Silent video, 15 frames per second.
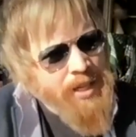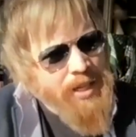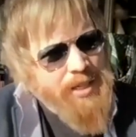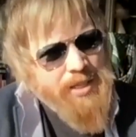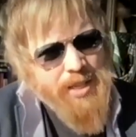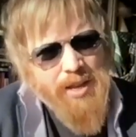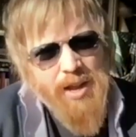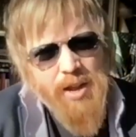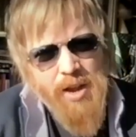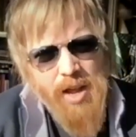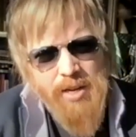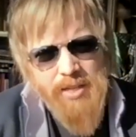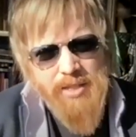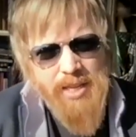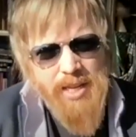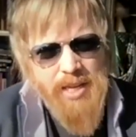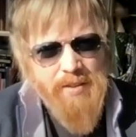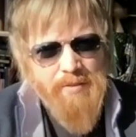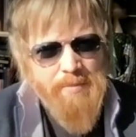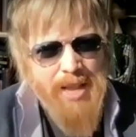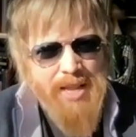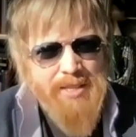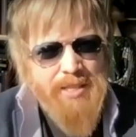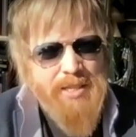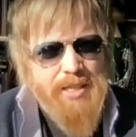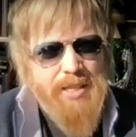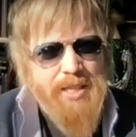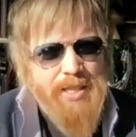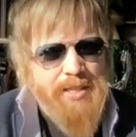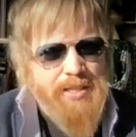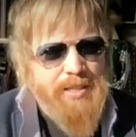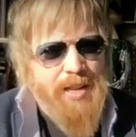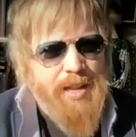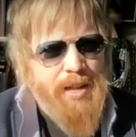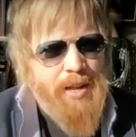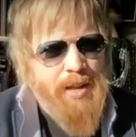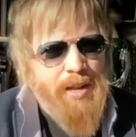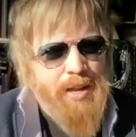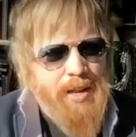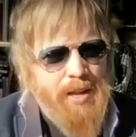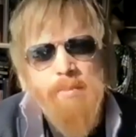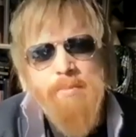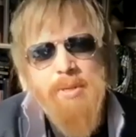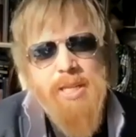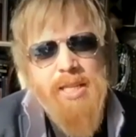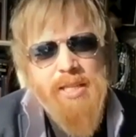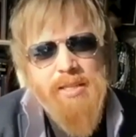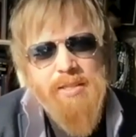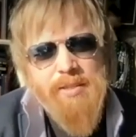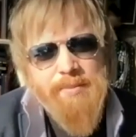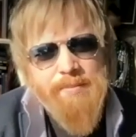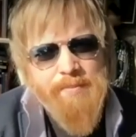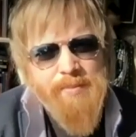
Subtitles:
is that our understanding of matter is incomplete.